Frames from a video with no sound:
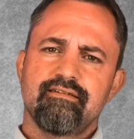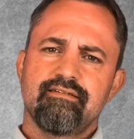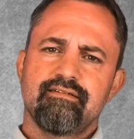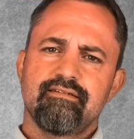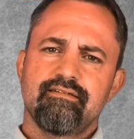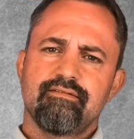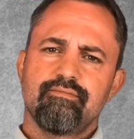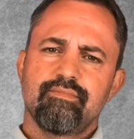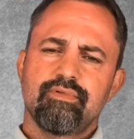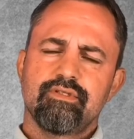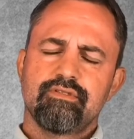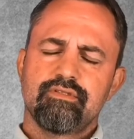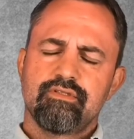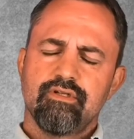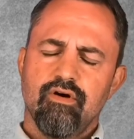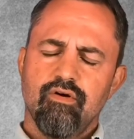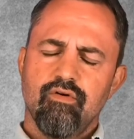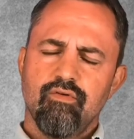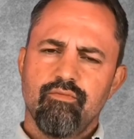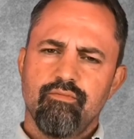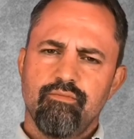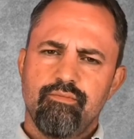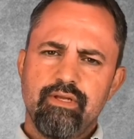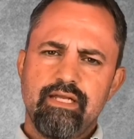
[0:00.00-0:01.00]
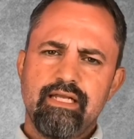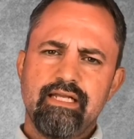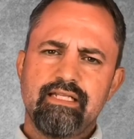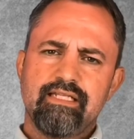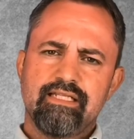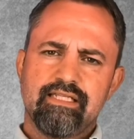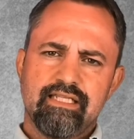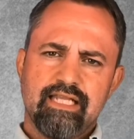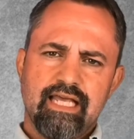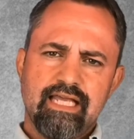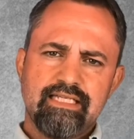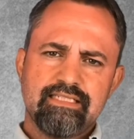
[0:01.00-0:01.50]
But don't be
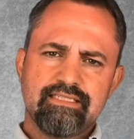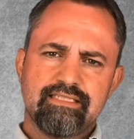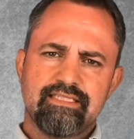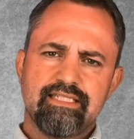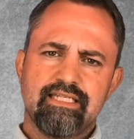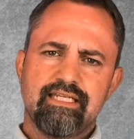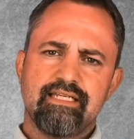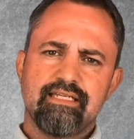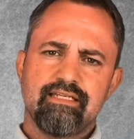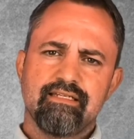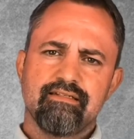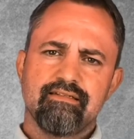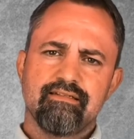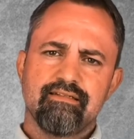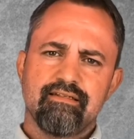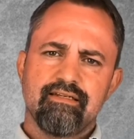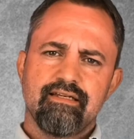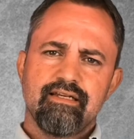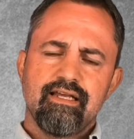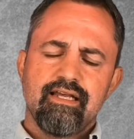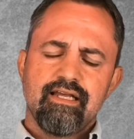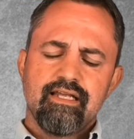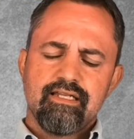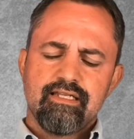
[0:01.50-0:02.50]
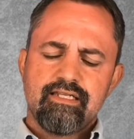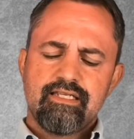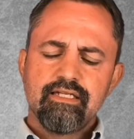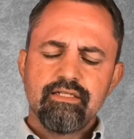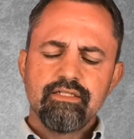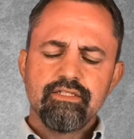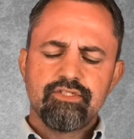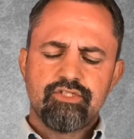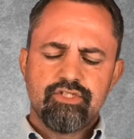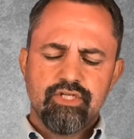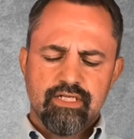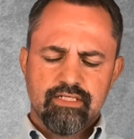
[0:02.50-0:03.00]
lazy.
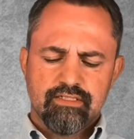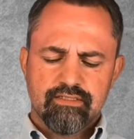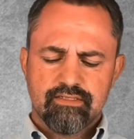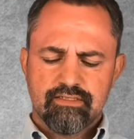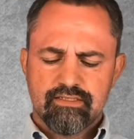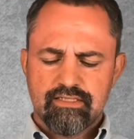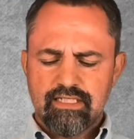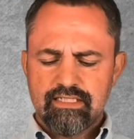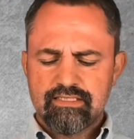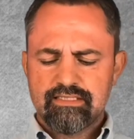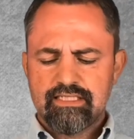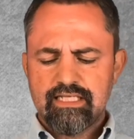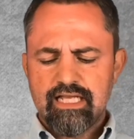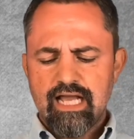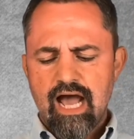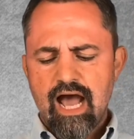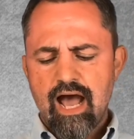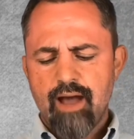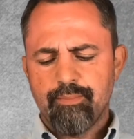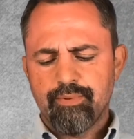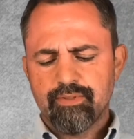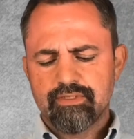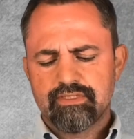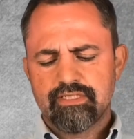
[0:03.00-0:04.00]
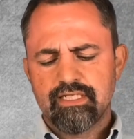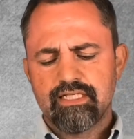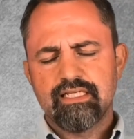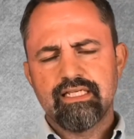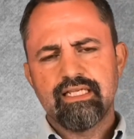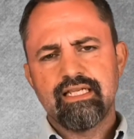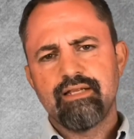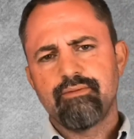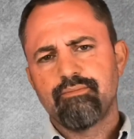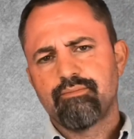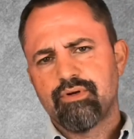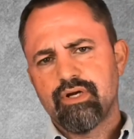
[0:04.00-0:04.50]
Diligence is the opposite, and
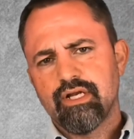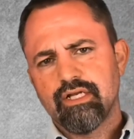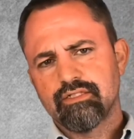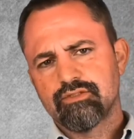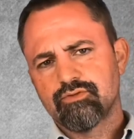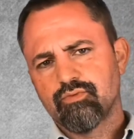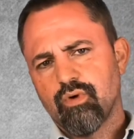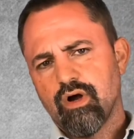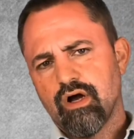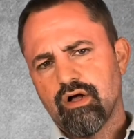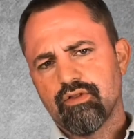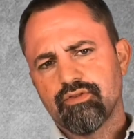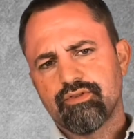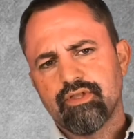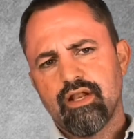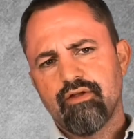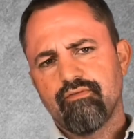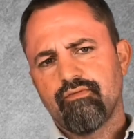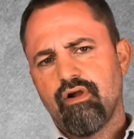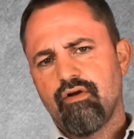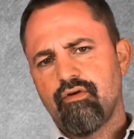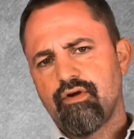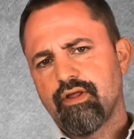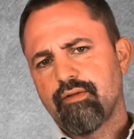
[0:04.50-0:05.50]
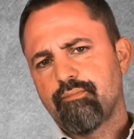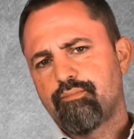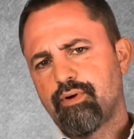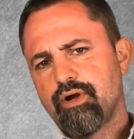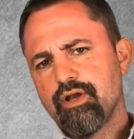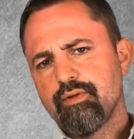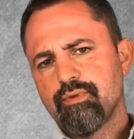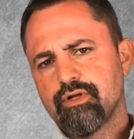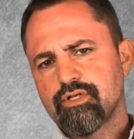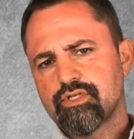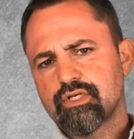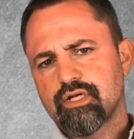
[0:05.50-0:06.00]
it brings wealth. And I've already pretty
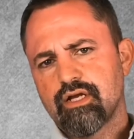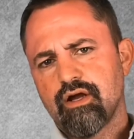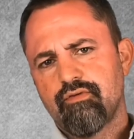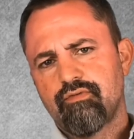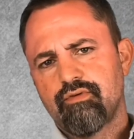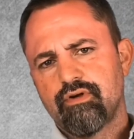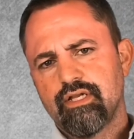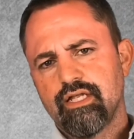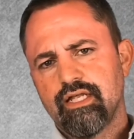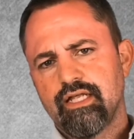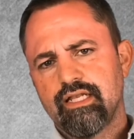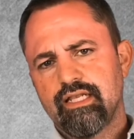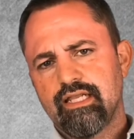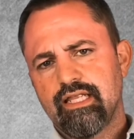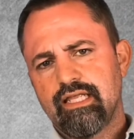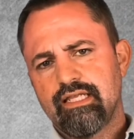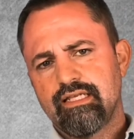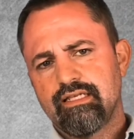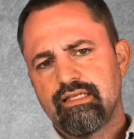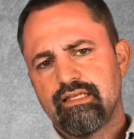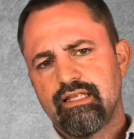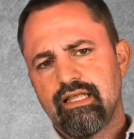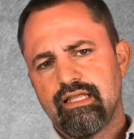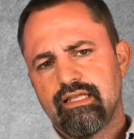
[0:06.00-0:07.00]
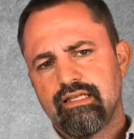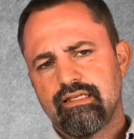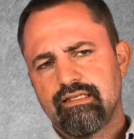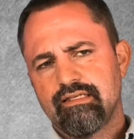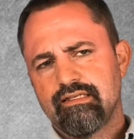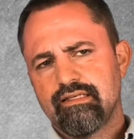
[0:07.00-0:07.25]
much covered it in